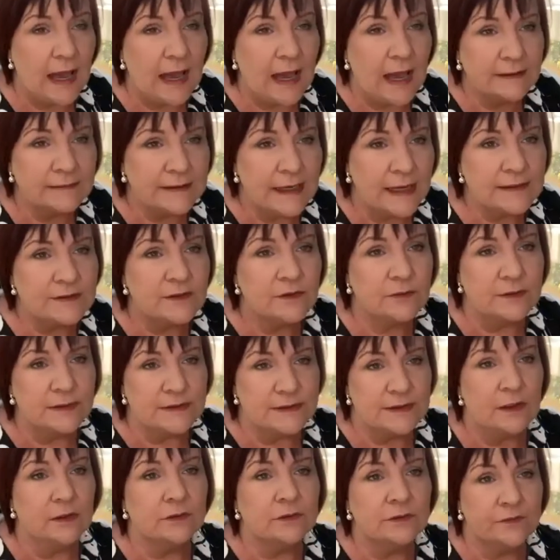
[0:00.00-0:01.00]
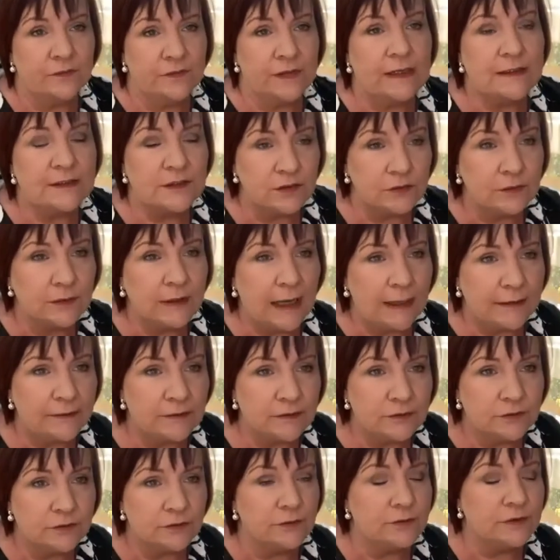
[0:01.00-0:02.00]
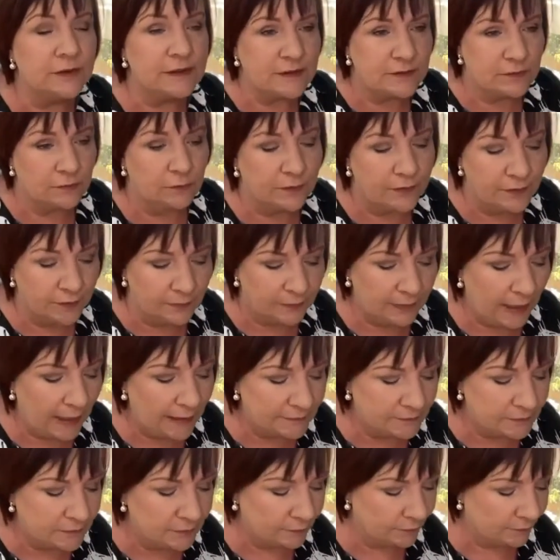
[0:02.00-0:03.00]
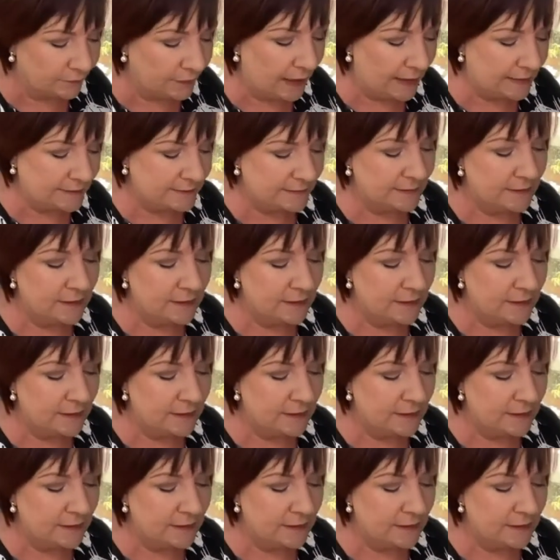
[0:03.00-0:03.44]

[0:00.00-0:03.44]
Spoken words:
and as a result of that, you cannot do this or you can do that.